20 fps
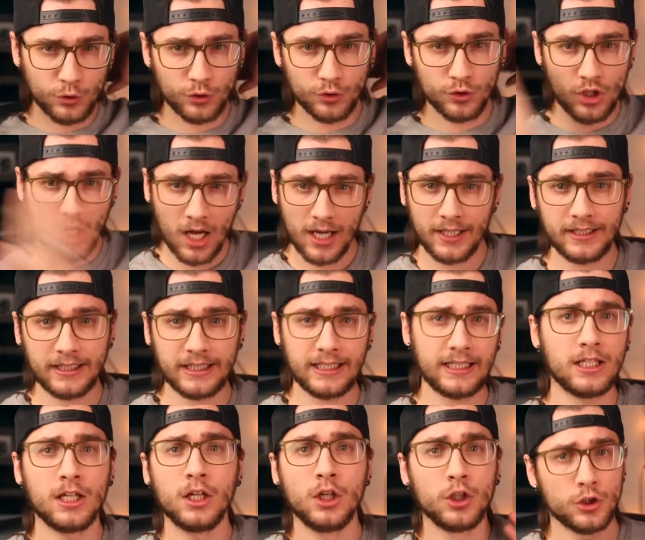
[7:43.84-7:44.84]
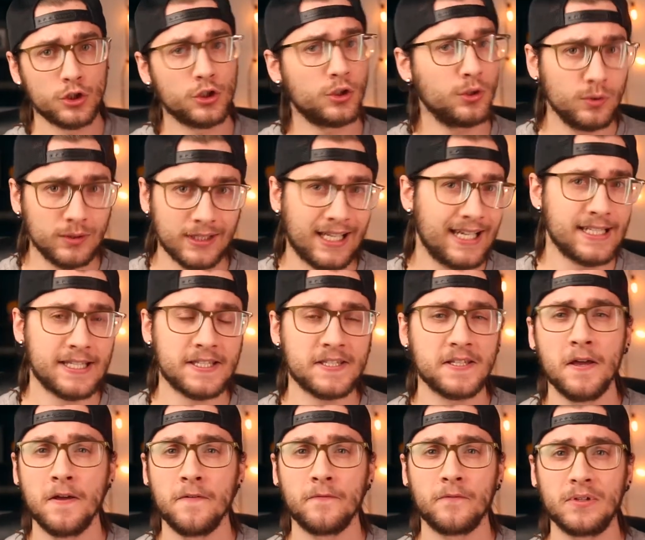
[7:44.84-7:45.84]
do not need 2 lights
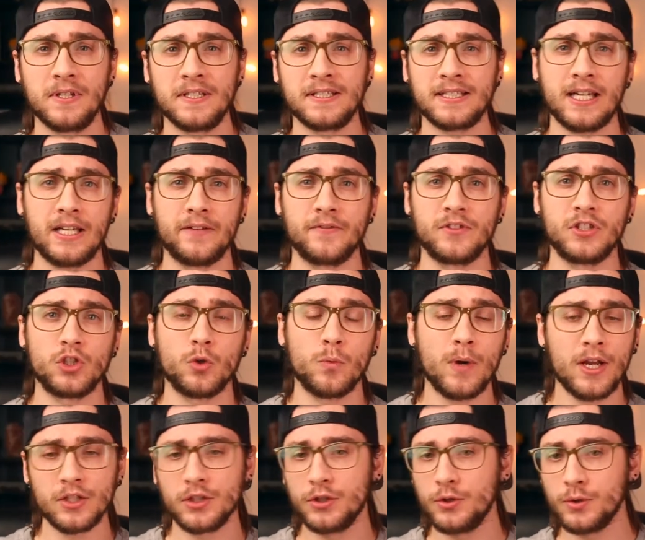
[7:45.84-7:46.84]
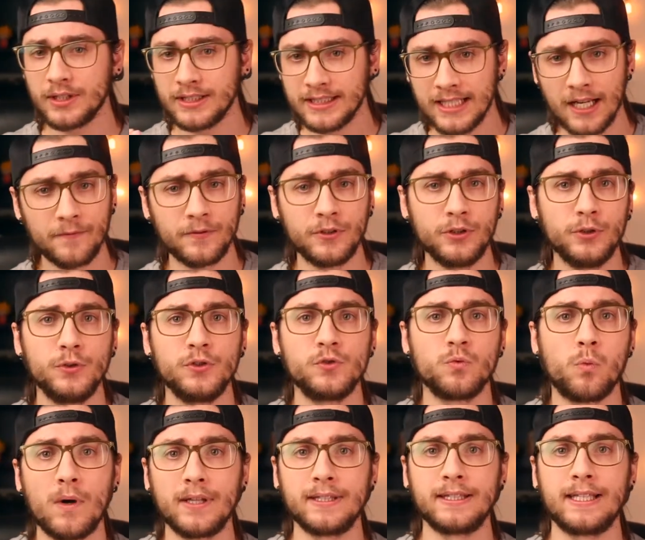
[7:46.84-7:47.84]
for this kind of situation. You can definitely use
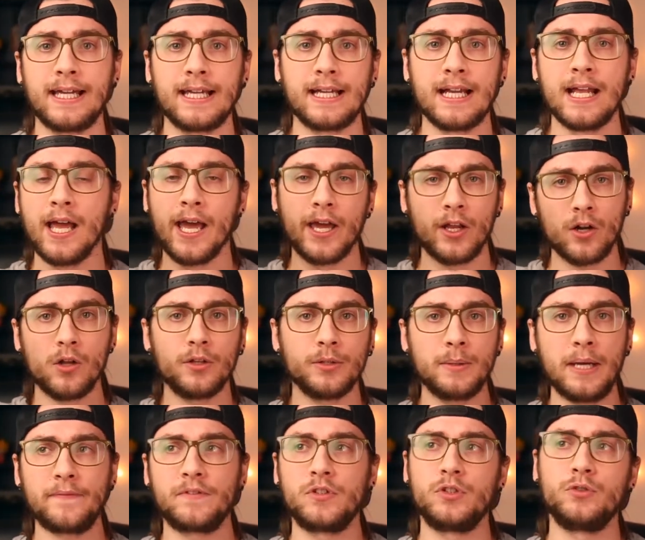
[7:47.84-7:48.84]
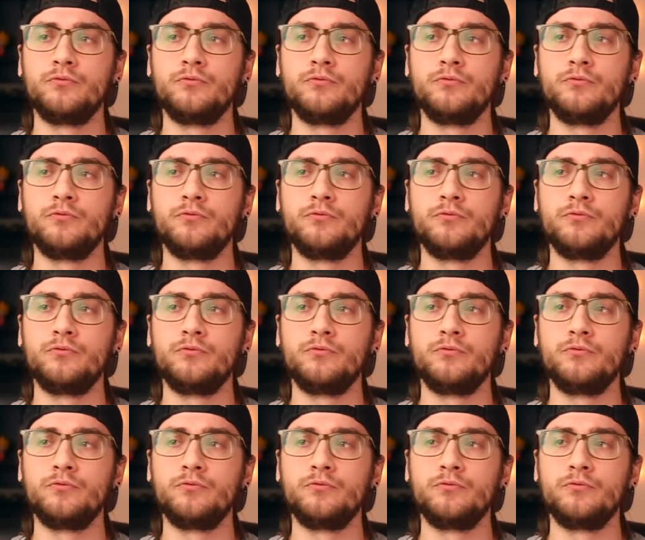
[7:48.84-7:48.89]
1 light, and all you have to do